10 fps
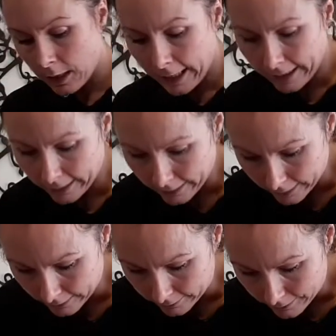
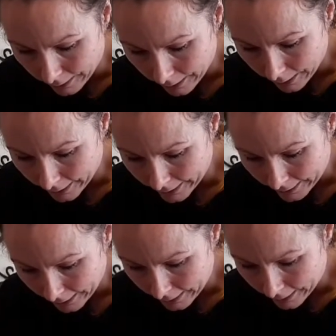and
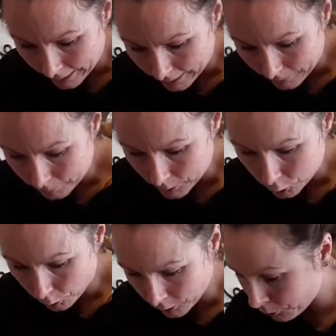I am
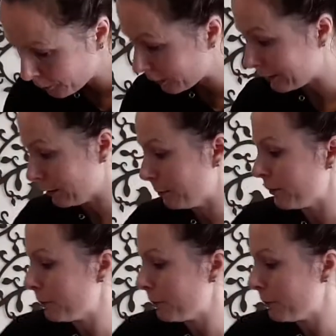going to put a little bit of